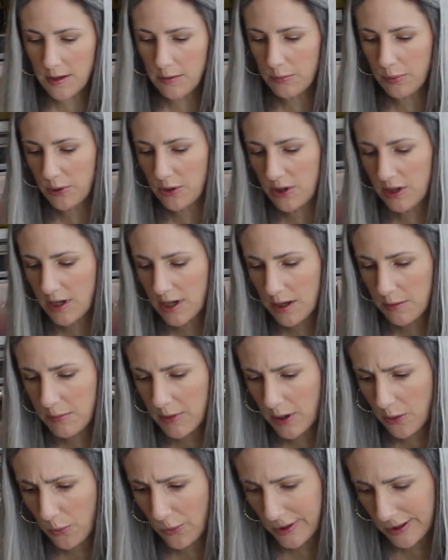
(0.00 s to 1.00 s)
and put it on
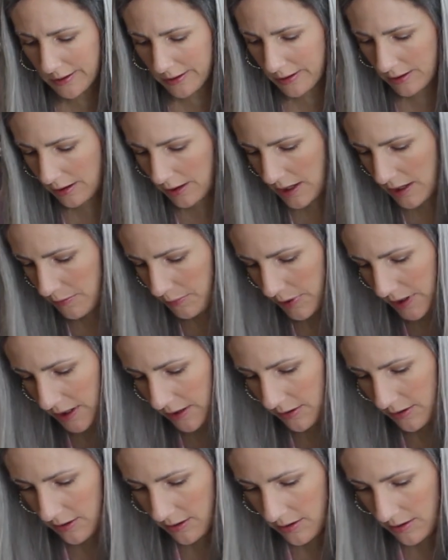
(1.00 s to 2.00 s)
my weird little end
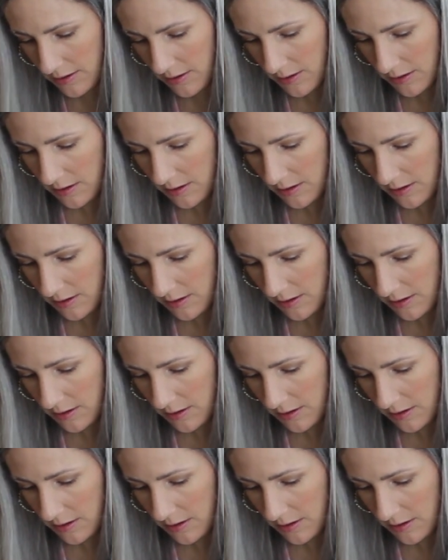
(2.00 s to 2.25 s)
piece